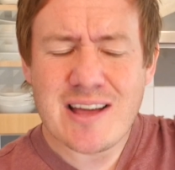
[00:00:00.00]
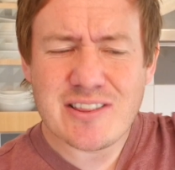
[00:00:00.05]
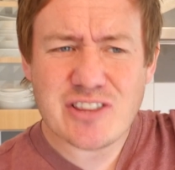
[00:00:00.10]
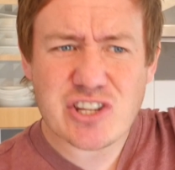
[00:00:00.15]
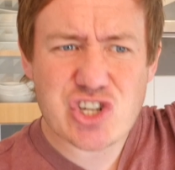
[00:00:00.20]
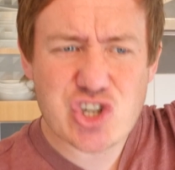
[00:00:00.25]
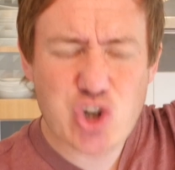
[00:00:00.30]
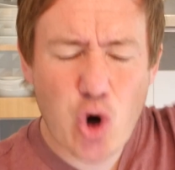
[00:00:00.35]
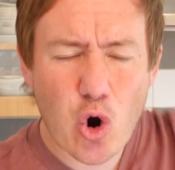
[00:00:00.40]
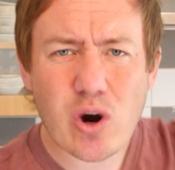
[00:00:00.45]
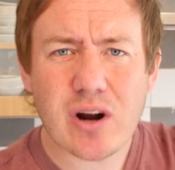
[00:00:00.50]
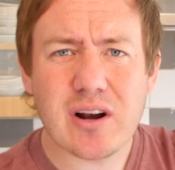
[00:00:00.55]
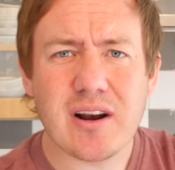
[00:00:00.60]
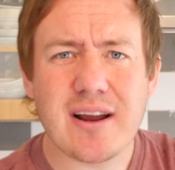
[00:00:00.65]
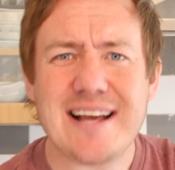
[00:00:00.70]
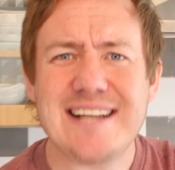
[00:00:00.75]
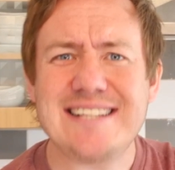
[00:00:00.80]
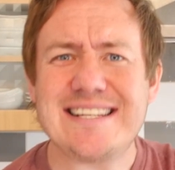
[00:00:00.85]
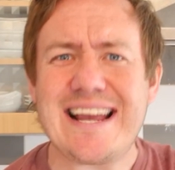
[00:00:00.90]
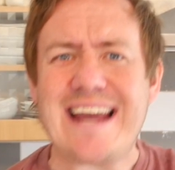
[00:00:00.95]
The
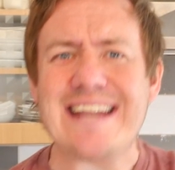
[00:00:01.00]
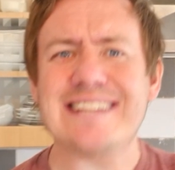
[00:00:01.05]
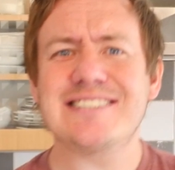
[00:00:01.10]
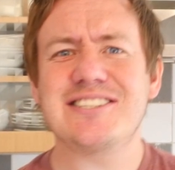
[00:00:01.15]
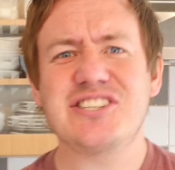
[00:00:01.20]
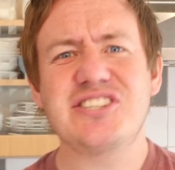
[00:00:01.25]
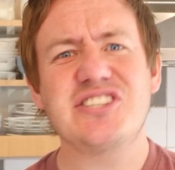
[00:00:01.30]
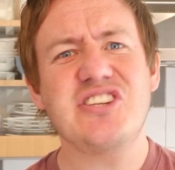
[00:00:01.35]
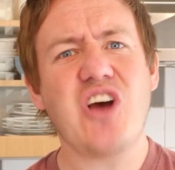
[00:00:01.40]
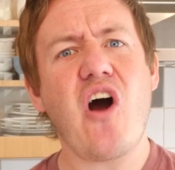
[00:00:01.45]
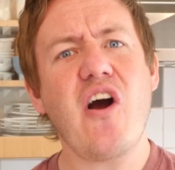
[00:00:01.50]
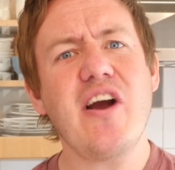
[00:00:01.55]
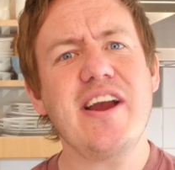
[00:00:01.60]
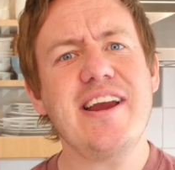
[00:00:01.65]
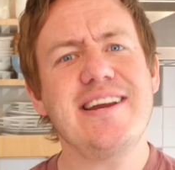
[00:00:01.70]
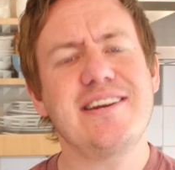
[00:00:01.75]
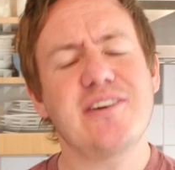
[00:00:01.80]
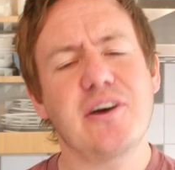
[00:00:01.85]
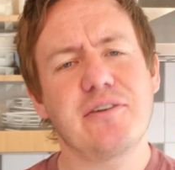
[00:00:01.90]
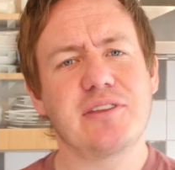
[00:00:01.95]
chocolate is
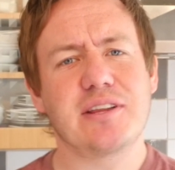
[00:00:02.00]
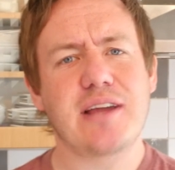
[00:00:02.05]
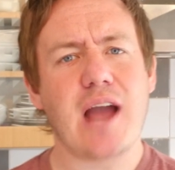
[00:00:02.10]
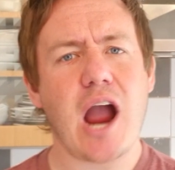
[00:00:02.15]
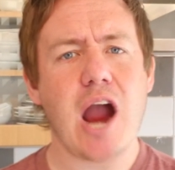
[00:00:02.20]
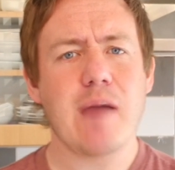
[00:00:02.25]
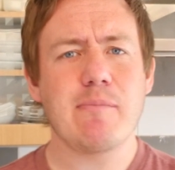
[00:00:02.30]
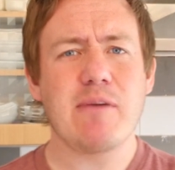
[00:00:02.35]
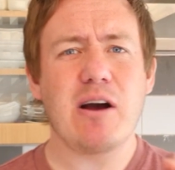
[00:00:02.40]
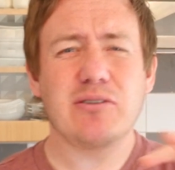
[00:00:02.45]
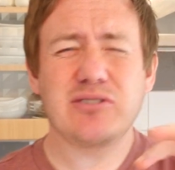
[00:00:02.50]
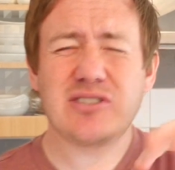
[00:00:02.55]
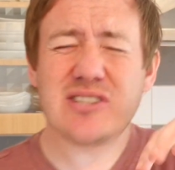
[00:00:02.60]
inside of the caramel,